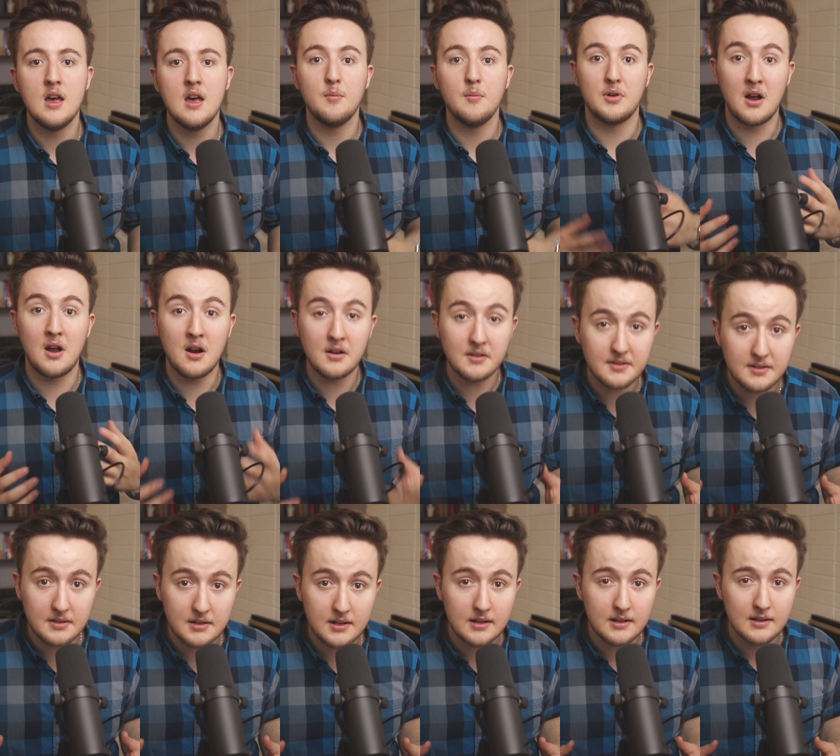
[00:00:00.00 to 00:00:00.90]
But
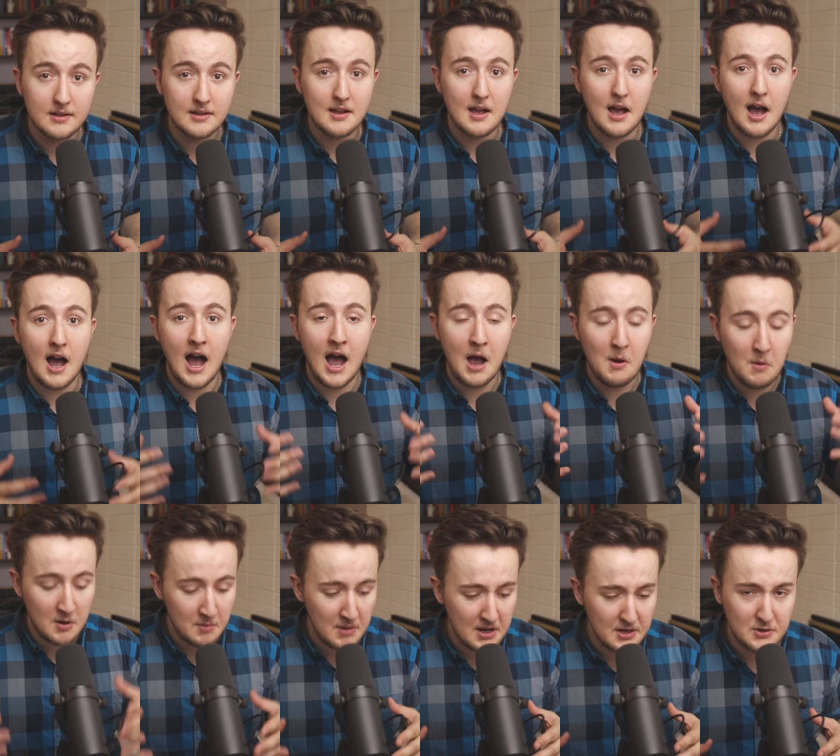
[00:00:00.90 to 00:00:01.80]
honestly, I
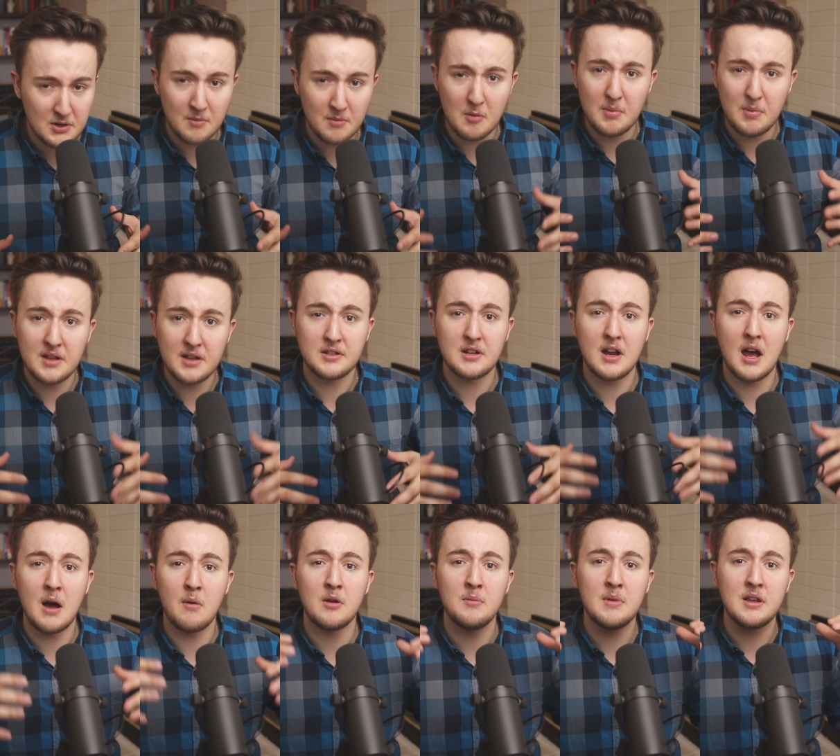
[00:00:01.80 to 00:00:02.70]
wanna make sure I'm a budget.
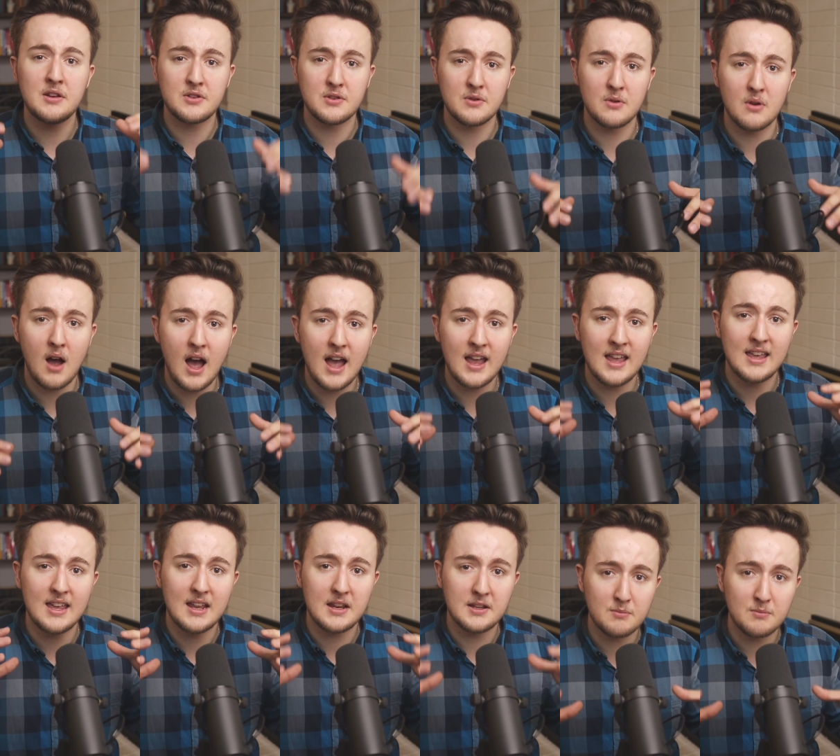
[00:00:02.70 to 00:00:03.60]
I wanna make sure I can
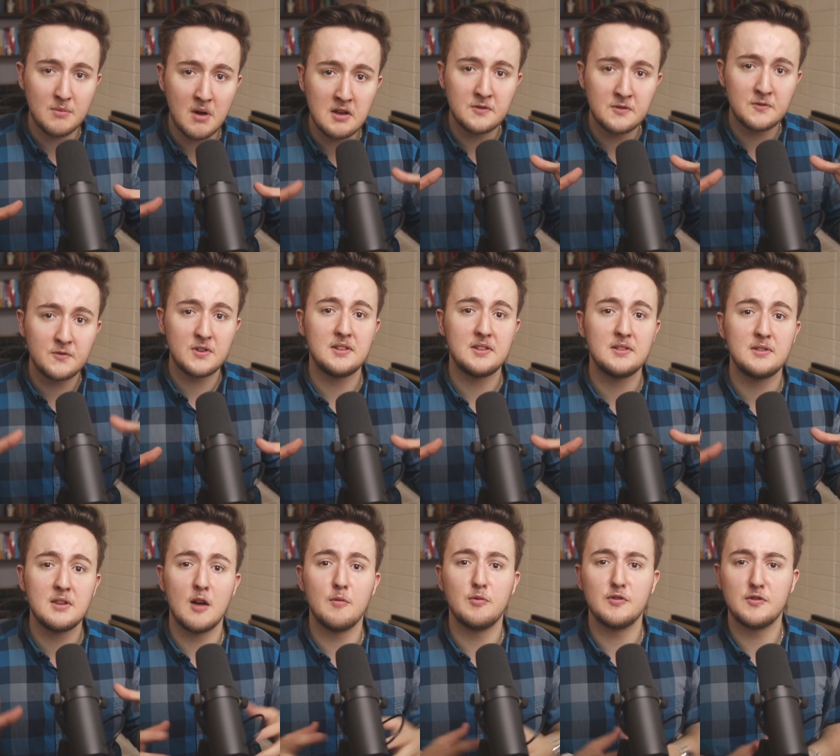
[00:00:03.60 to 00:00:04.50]
get as much free
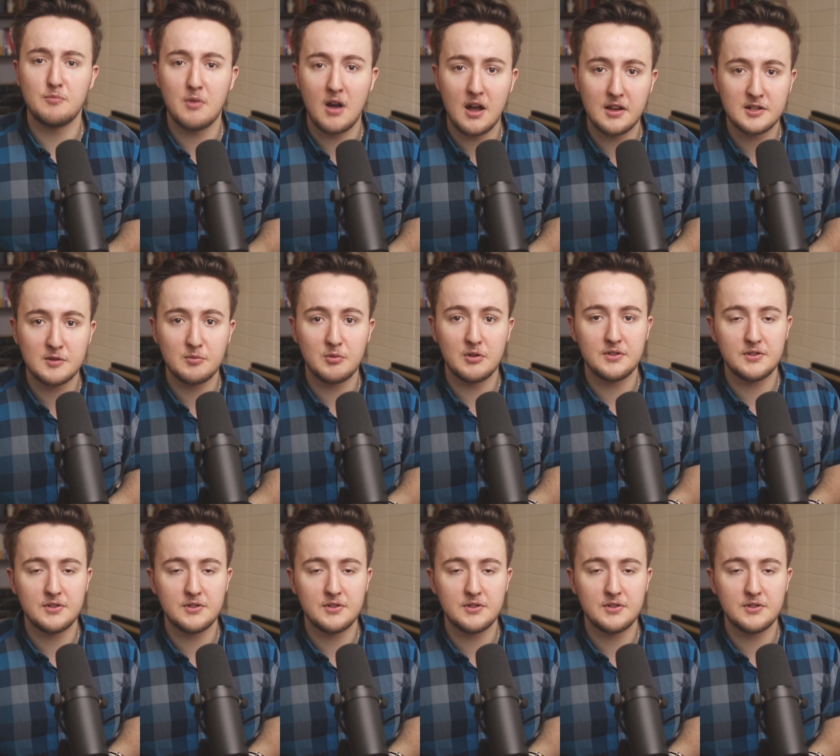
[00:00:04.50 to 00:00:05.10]
stuff as possible.